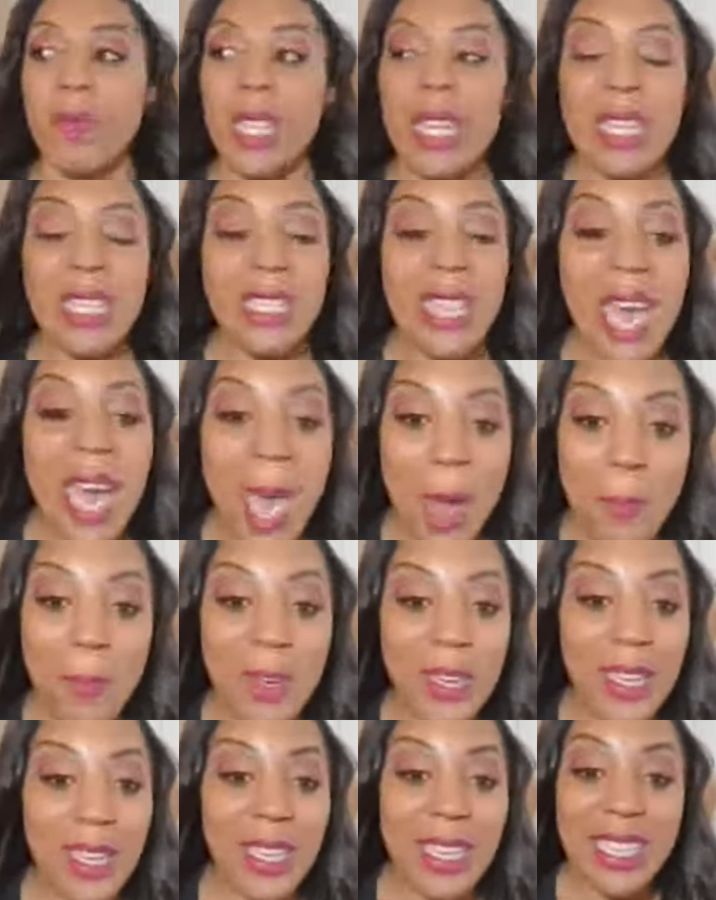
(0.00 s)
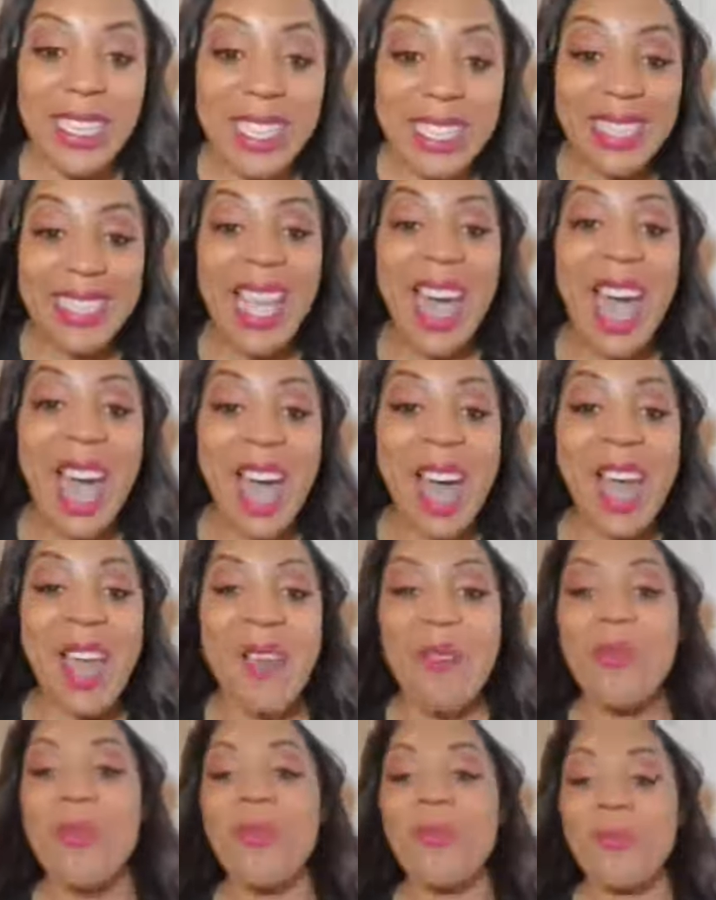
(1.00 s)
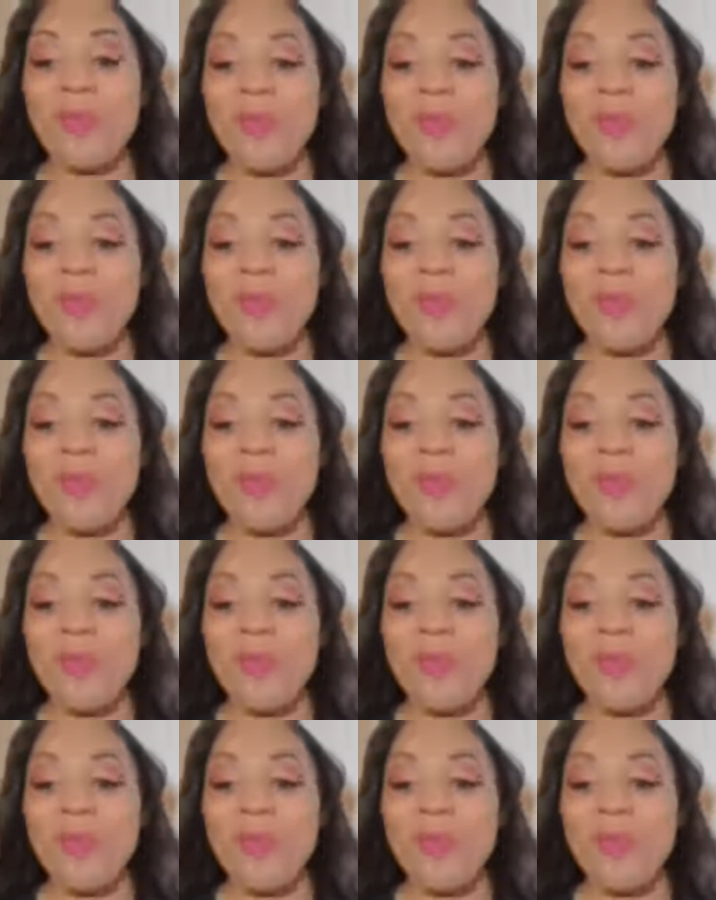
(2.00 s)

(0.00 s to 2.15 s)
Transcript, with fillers: It's happening. It's time.